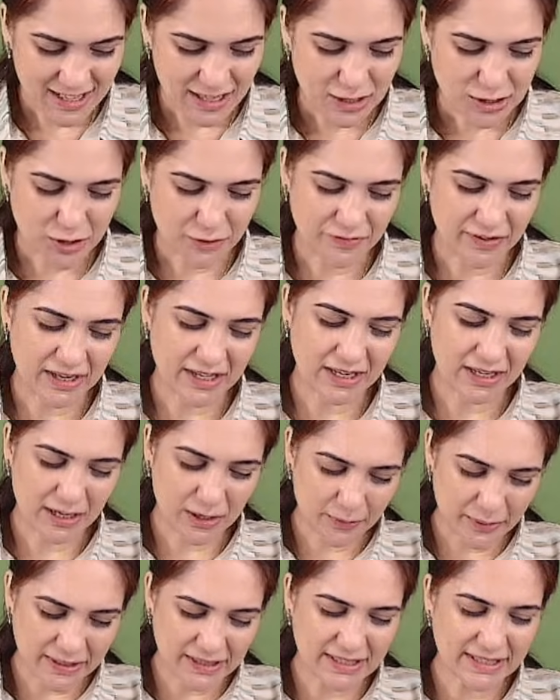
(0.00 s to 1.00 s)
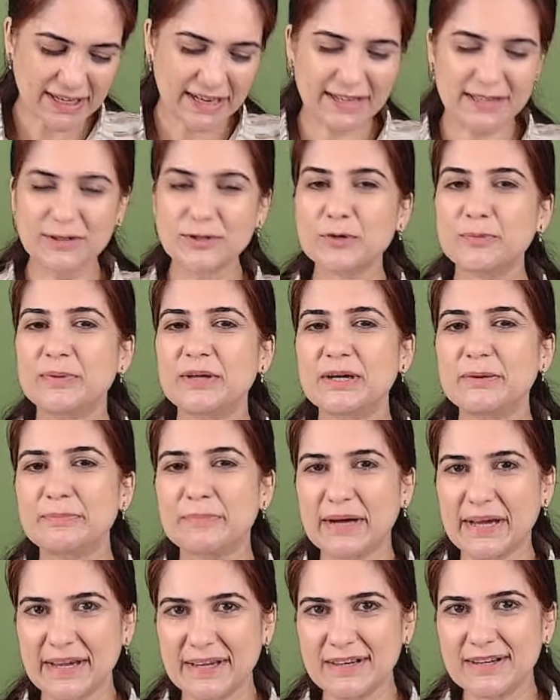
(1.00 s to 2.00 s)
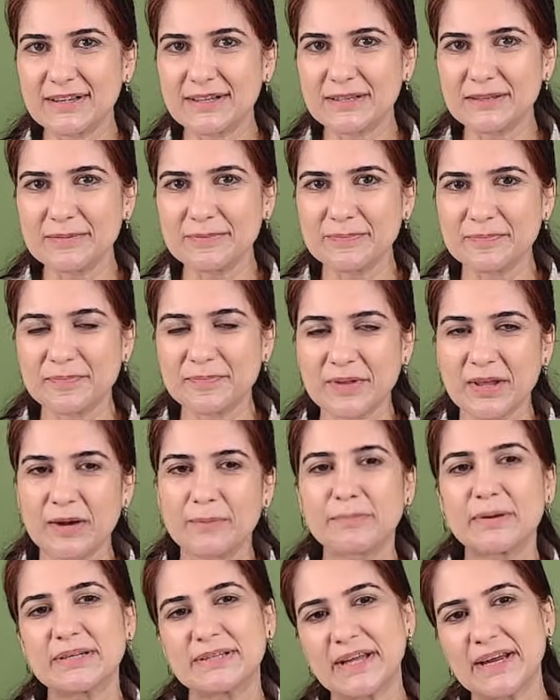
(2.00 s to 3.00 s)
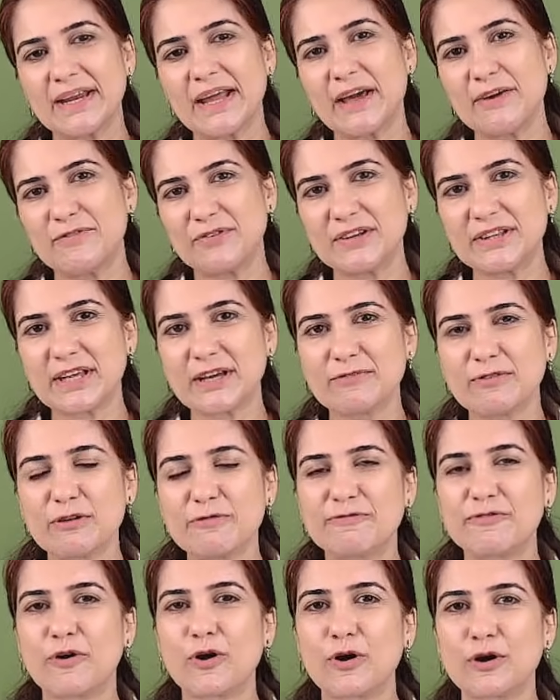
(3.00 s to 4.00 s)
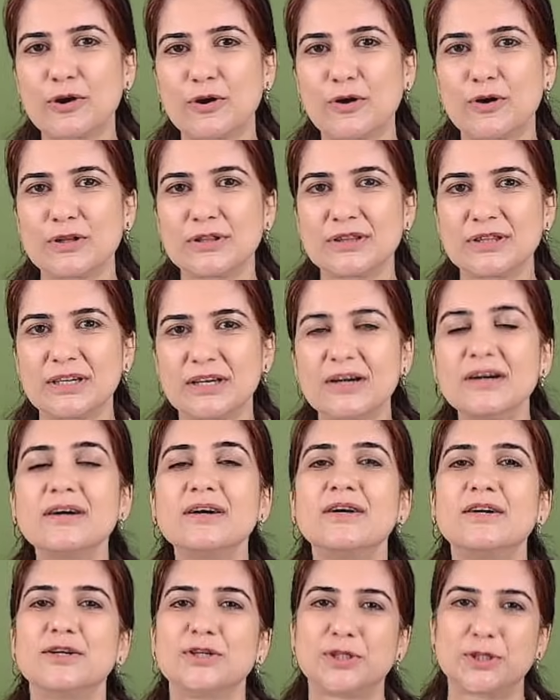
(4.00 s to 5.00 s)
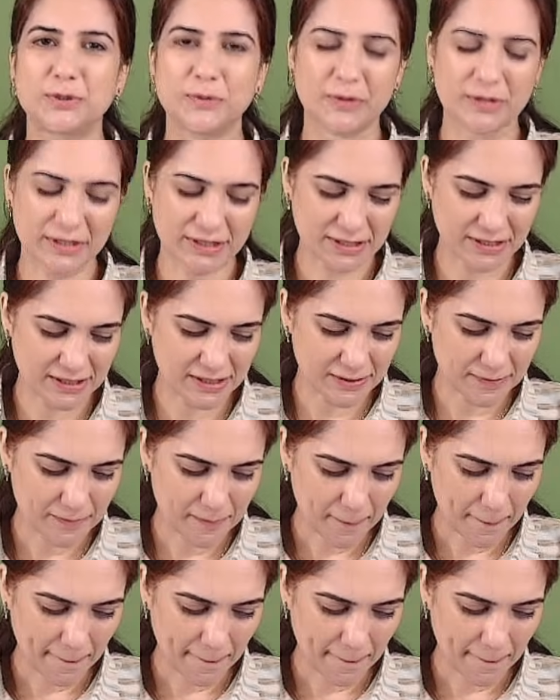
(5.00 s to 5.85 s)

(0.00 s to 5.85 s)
So we are allowing the debtor to be a minor, but then everything will fall on the surety.